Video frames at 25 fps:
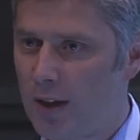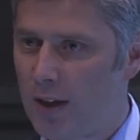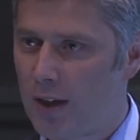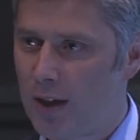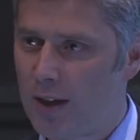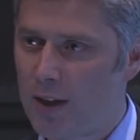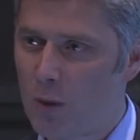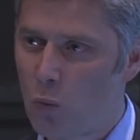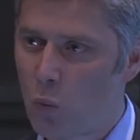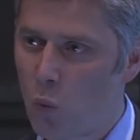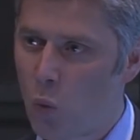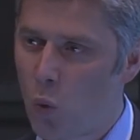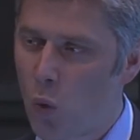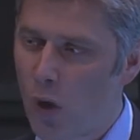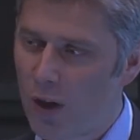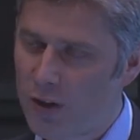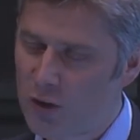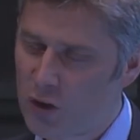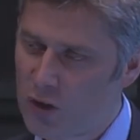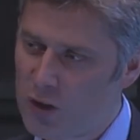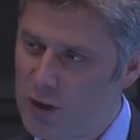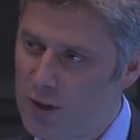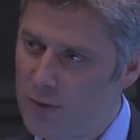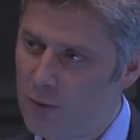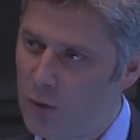And I think
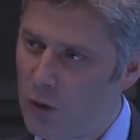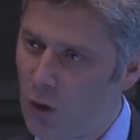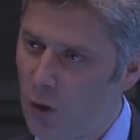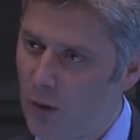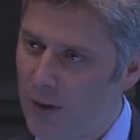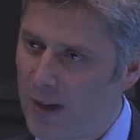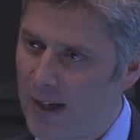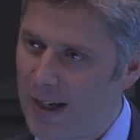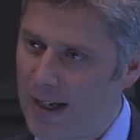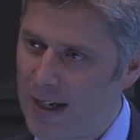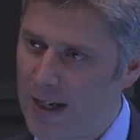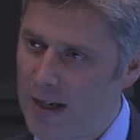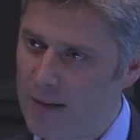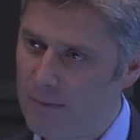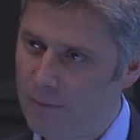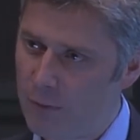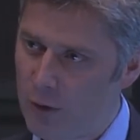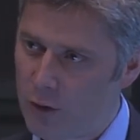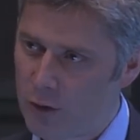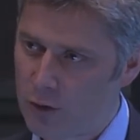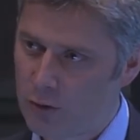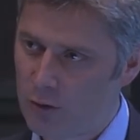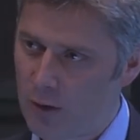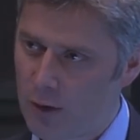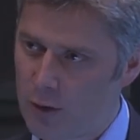once you've got that
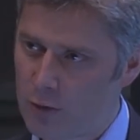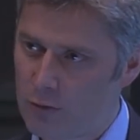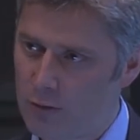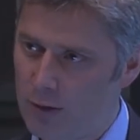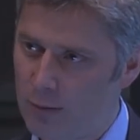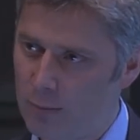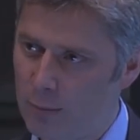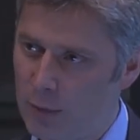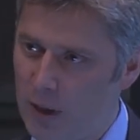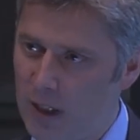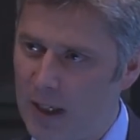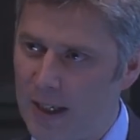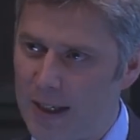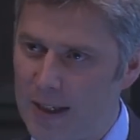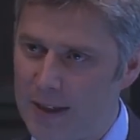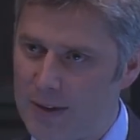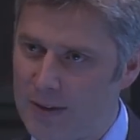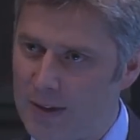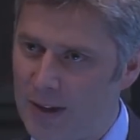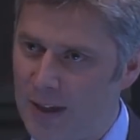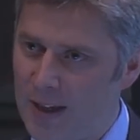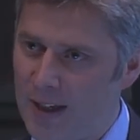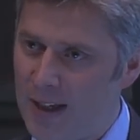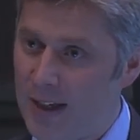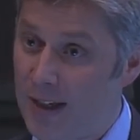infrastructure in
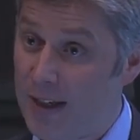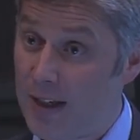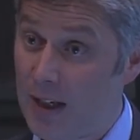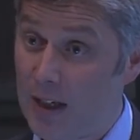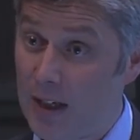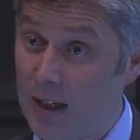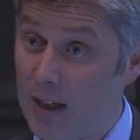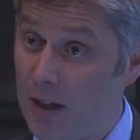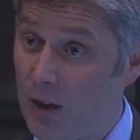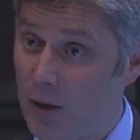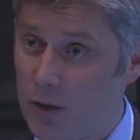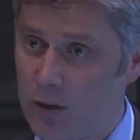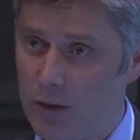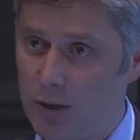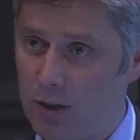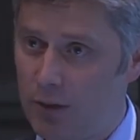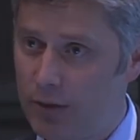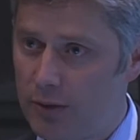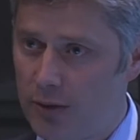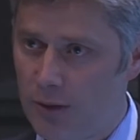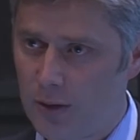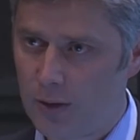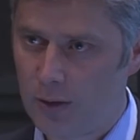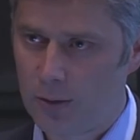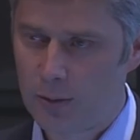place, it allows you
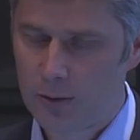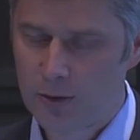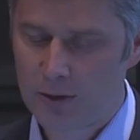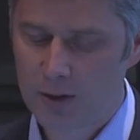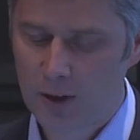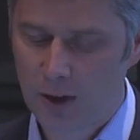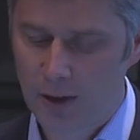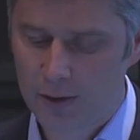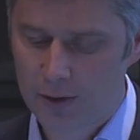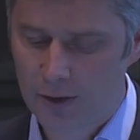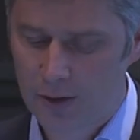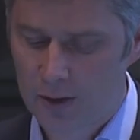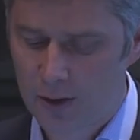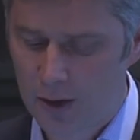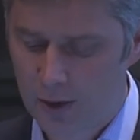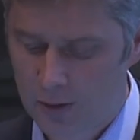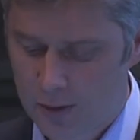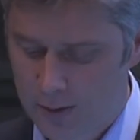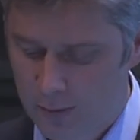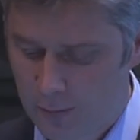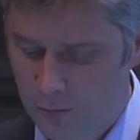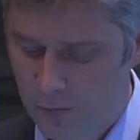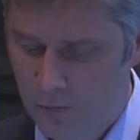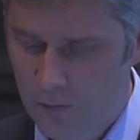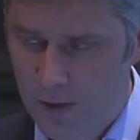to start to do
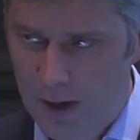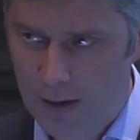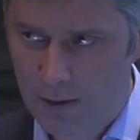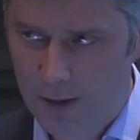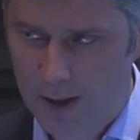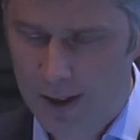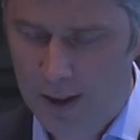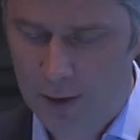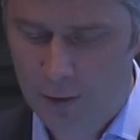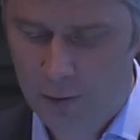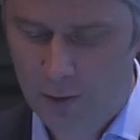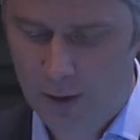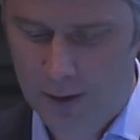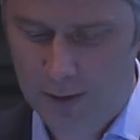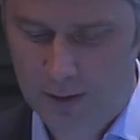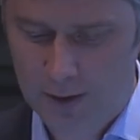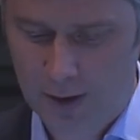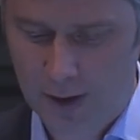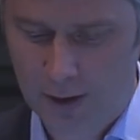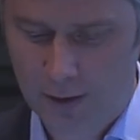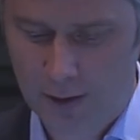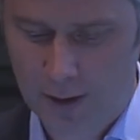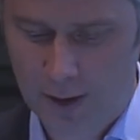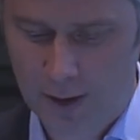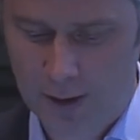some very
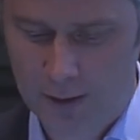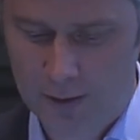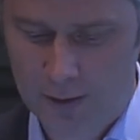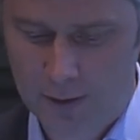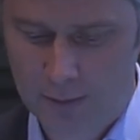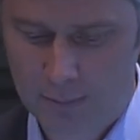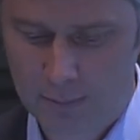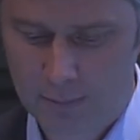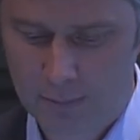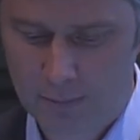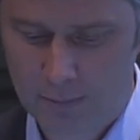interesting things.